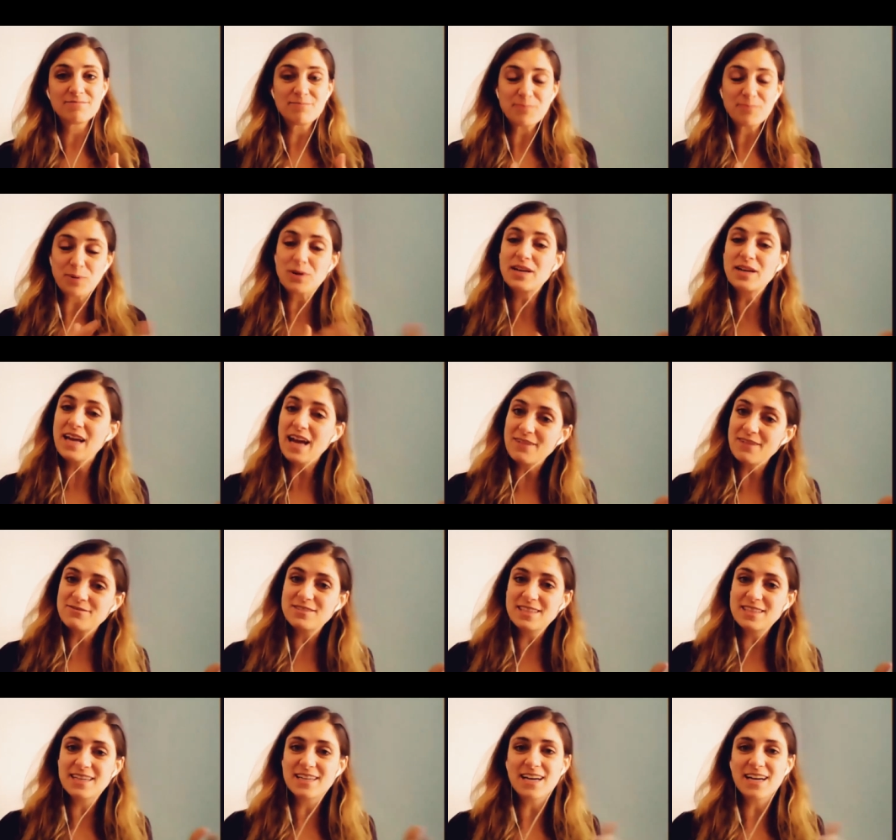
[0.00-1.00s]
pretty
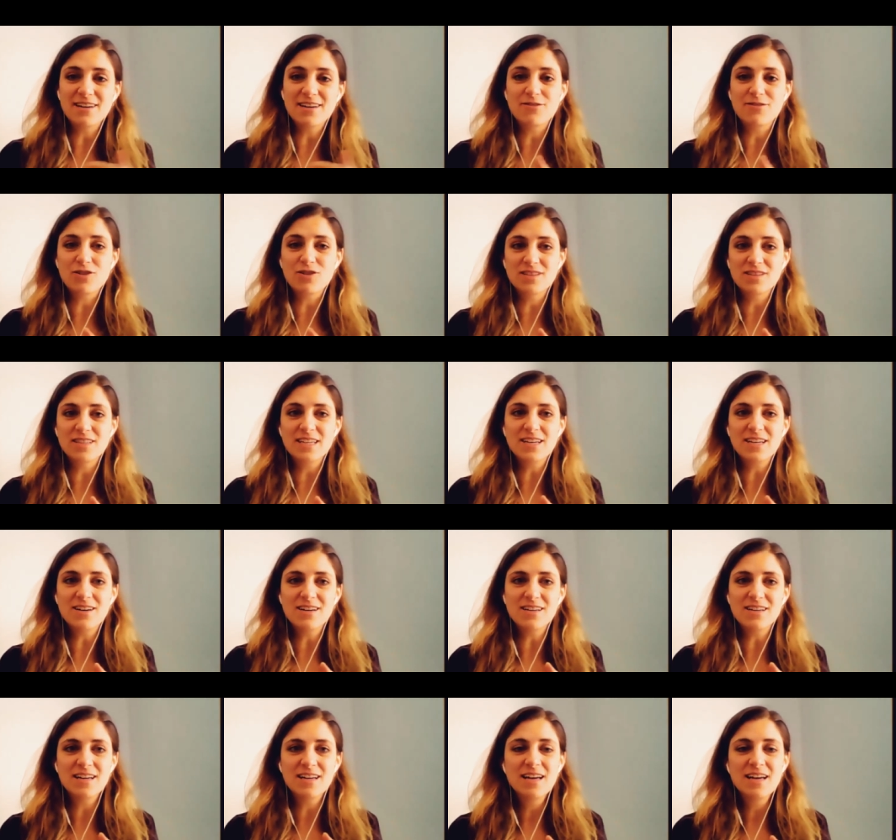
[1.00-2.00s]
heavily kind of early
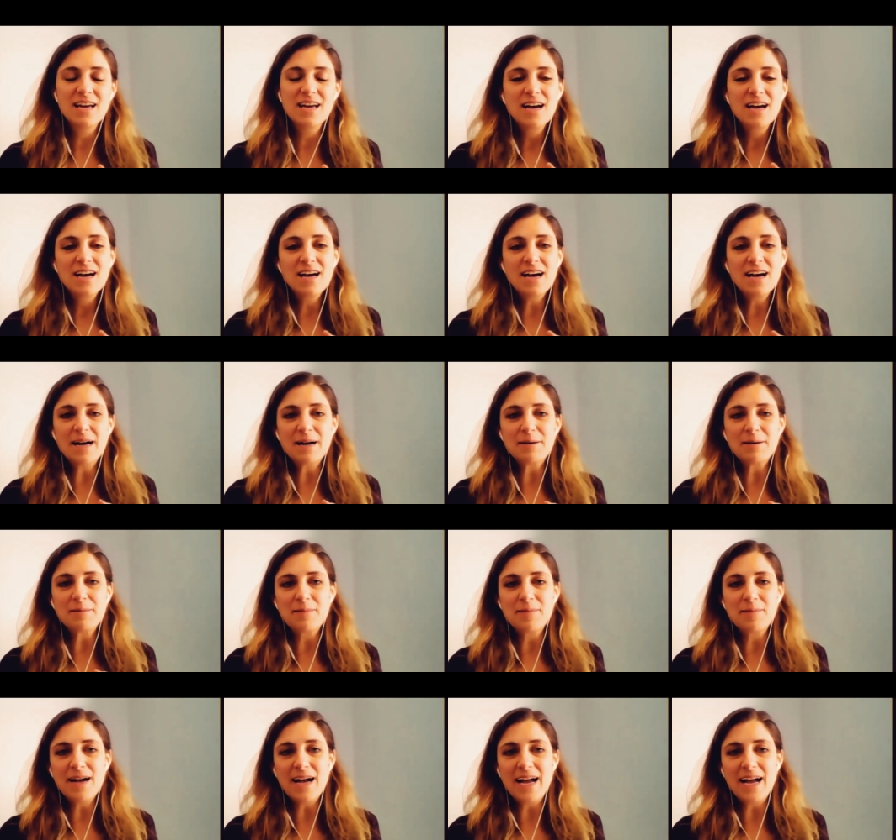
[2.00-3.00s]
on.
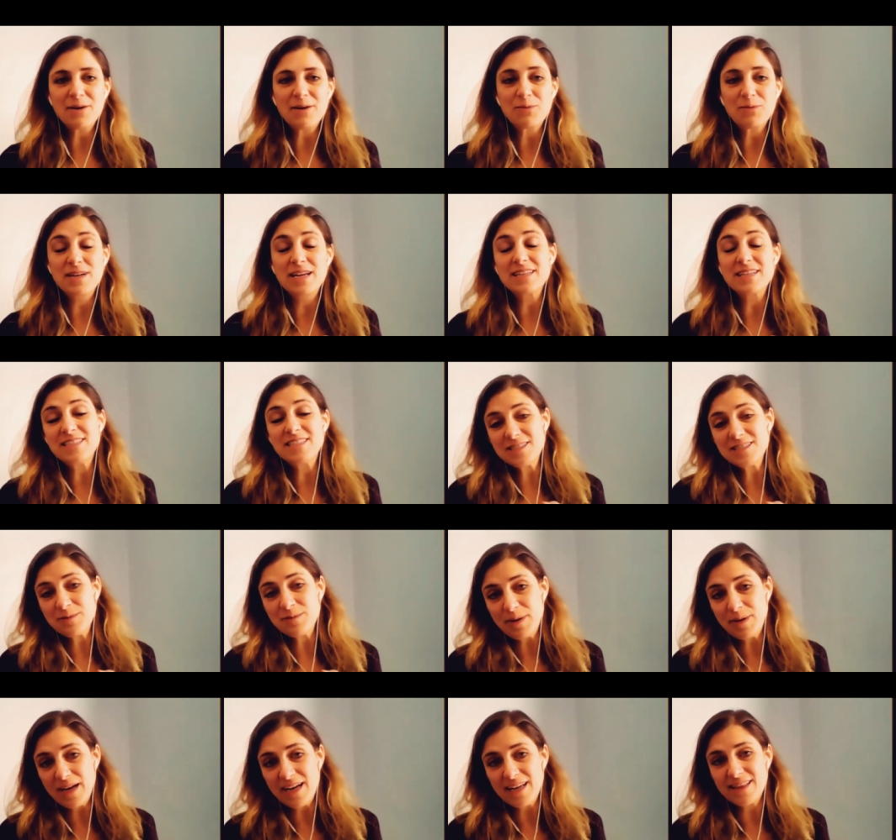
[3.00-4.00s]
I would
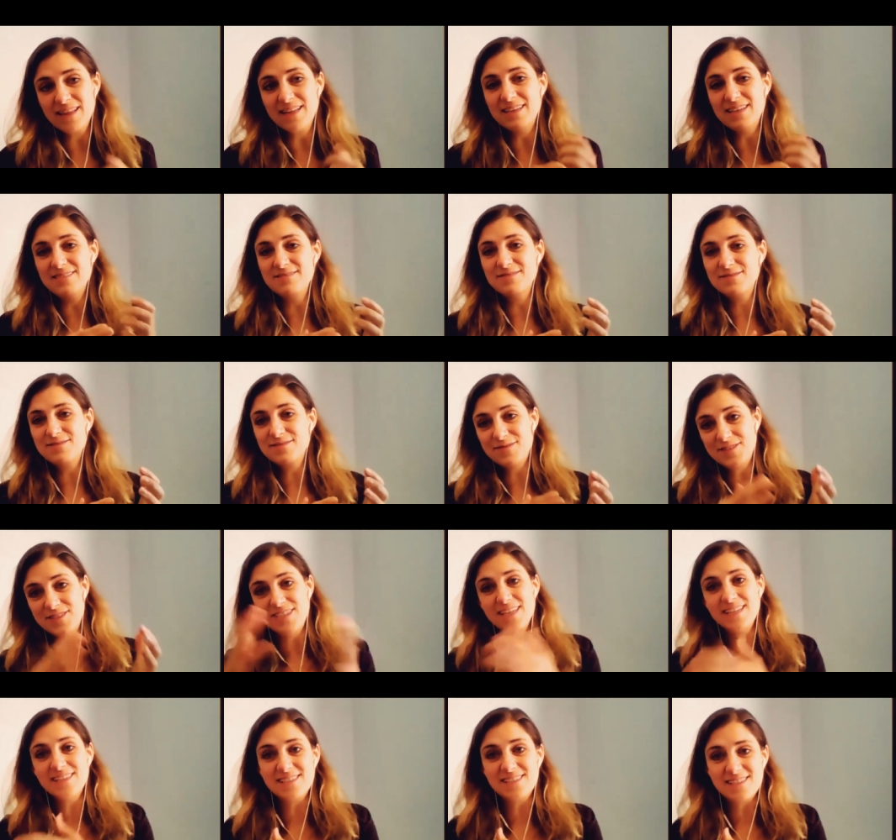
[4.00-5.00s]
anticipate that
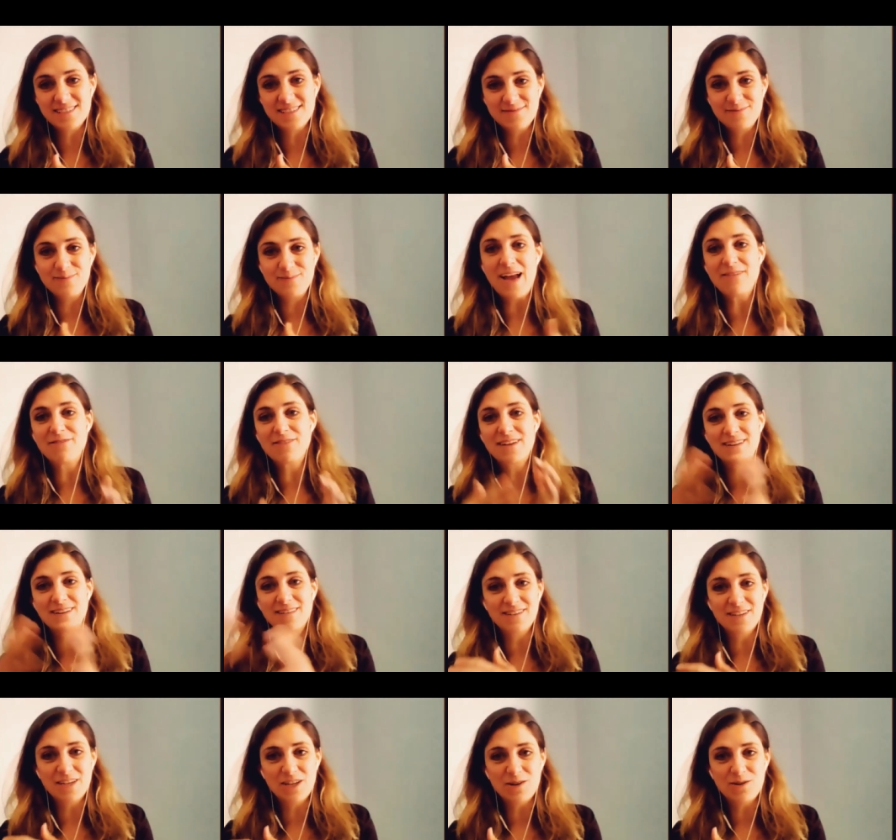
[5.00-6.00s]
since having,
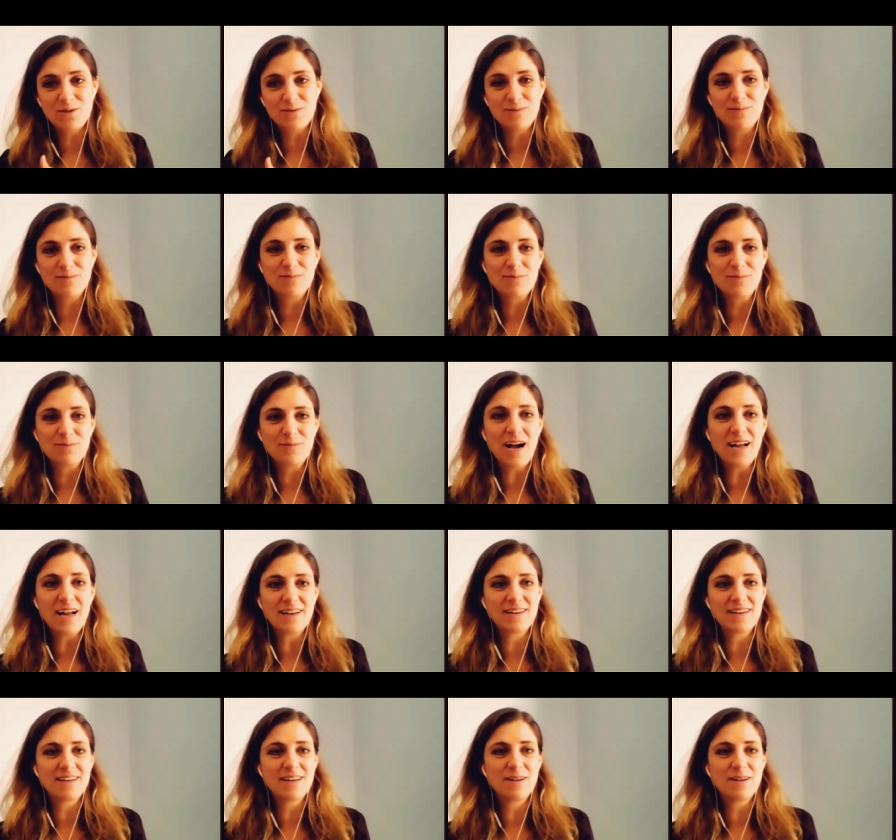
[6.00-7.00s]

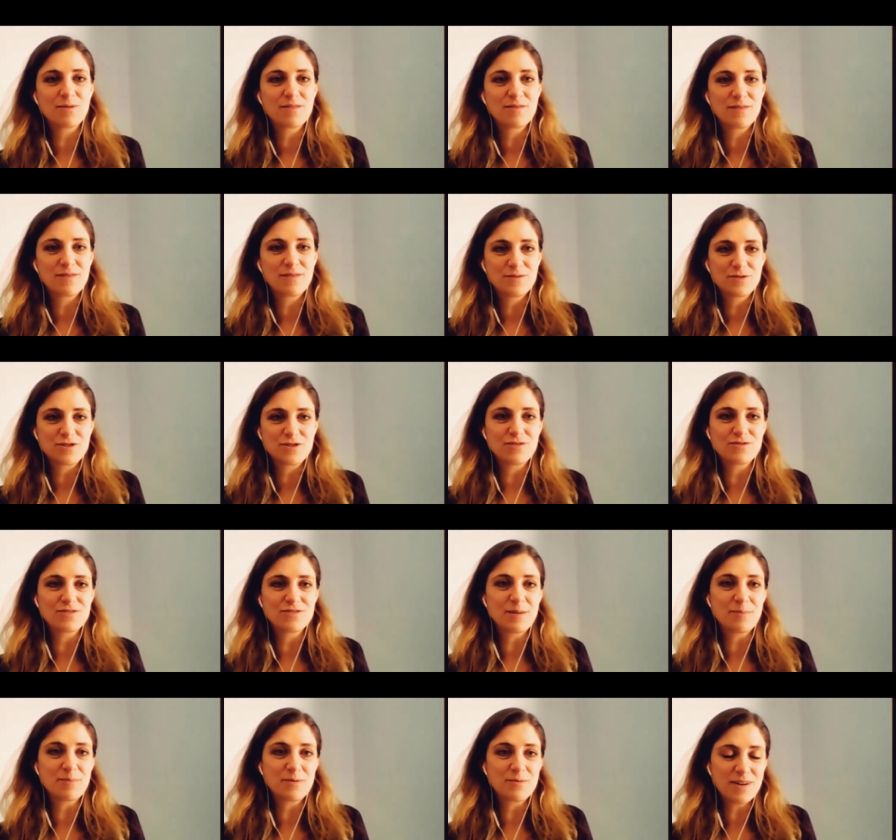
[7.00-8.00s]
gotten a number of those shows
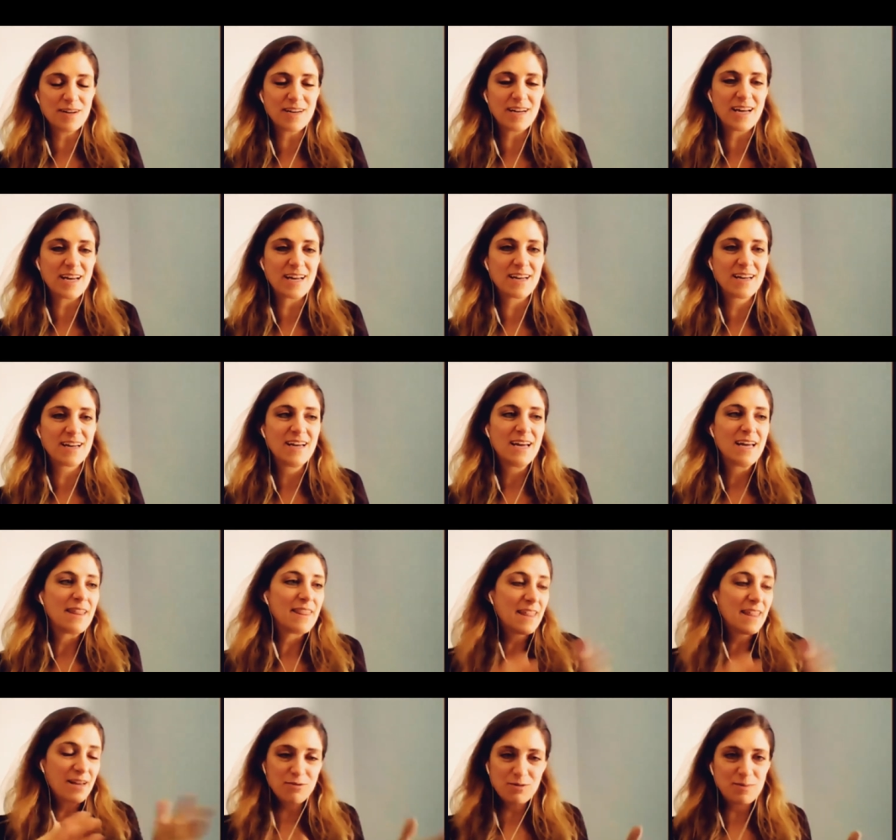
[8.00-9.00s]
up and running,
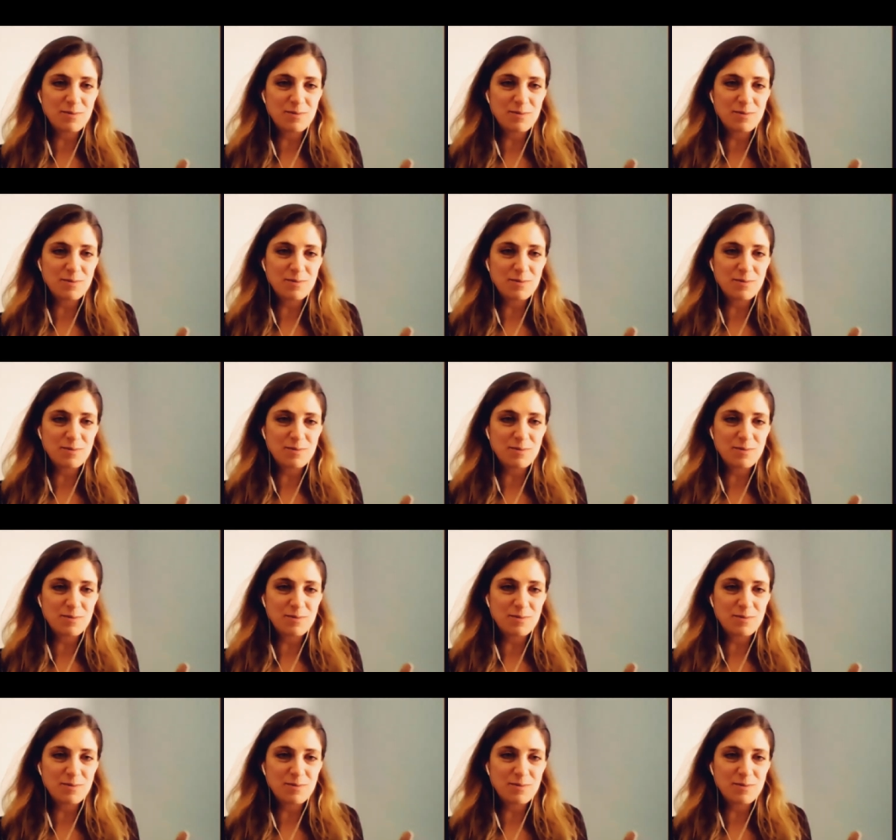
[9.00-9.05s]
they would